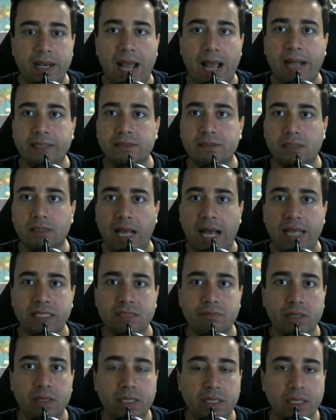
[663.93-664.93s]
add as
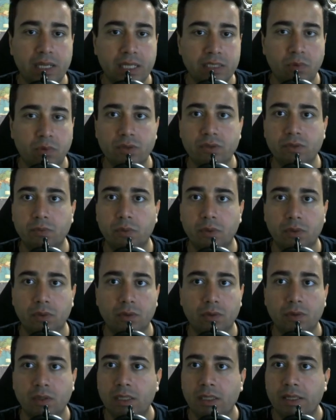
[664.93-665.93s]
many as
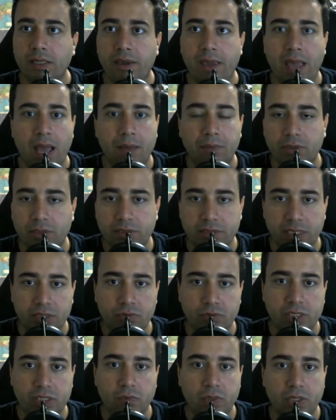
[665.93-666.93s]
possible cameras that you
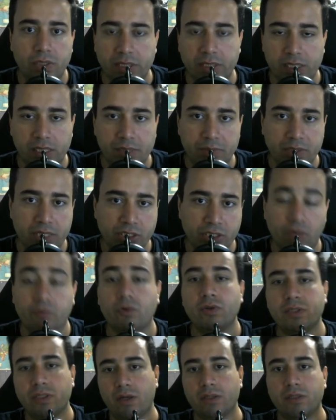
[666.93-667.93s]
need without any limitation. Of
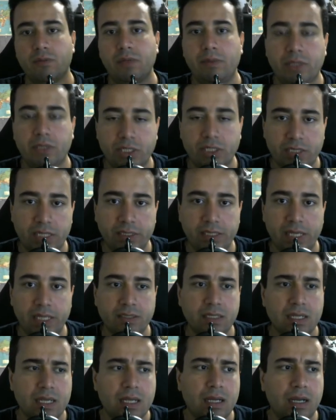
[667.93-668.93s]
course, there are some limitation at the end.
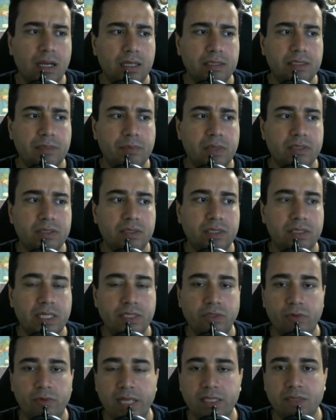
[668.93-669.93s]
It depends on the
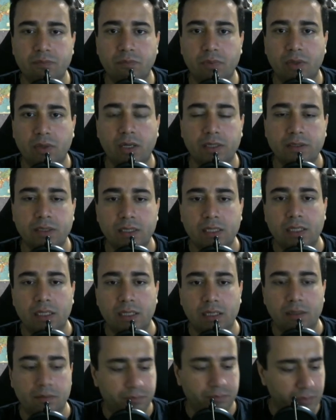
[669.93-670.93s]
data rates, but
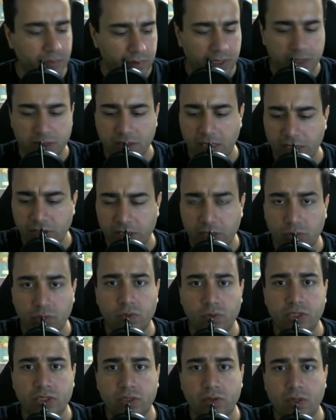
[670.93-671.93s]
that's actually a good
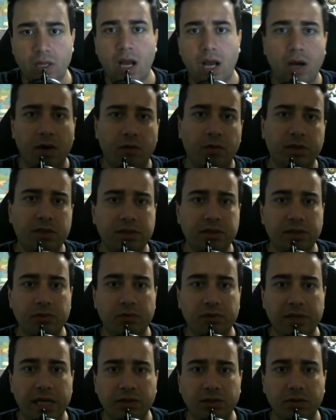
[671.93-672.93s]
question. What is the
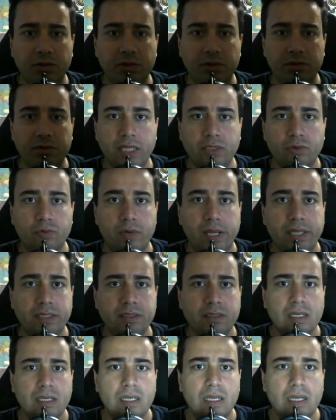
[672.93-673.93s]
data rate?
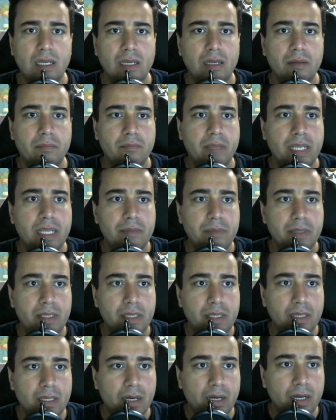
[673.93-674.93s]

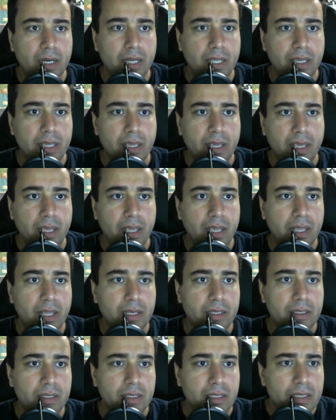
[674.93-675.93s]
Maybe I
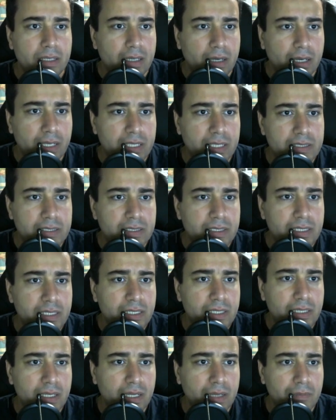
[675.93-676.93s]
can
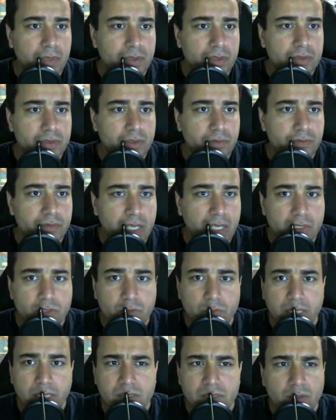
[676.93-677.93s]
see amounts of data
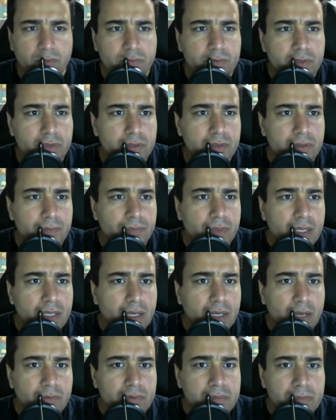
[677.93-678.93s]
rate somewhere.
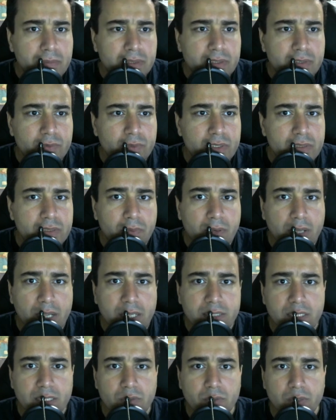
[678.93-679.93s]
I remember there was a
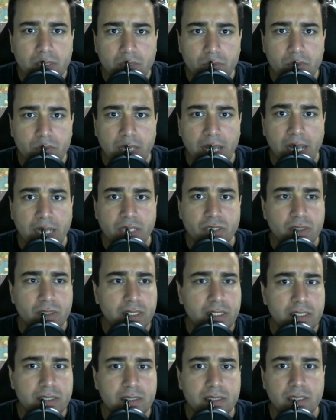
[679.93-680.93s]
place that you could
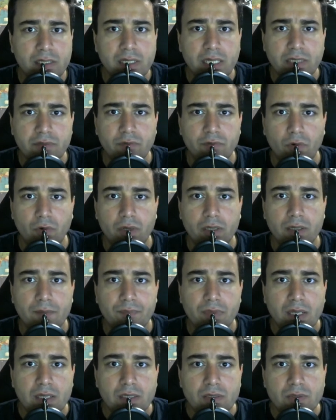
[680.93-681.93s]
actually see the network.
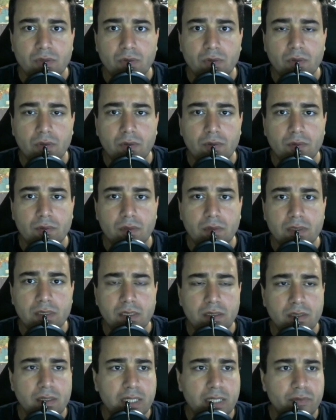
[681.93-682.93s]
So I
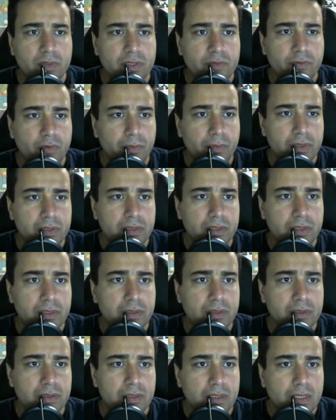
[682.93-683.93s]
think the network is
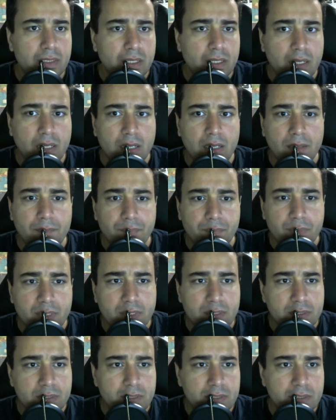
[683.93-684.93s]
4%.
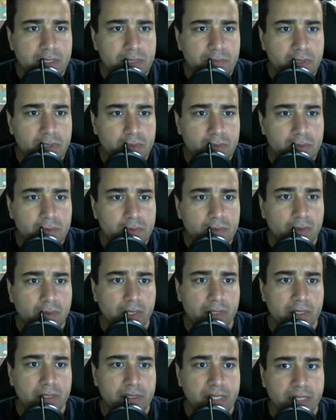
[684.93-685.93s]
This is the CPU. Okay,
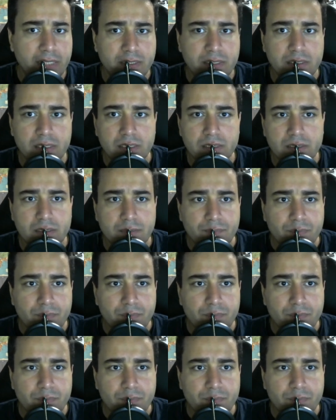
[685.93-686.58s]
the Ethernet.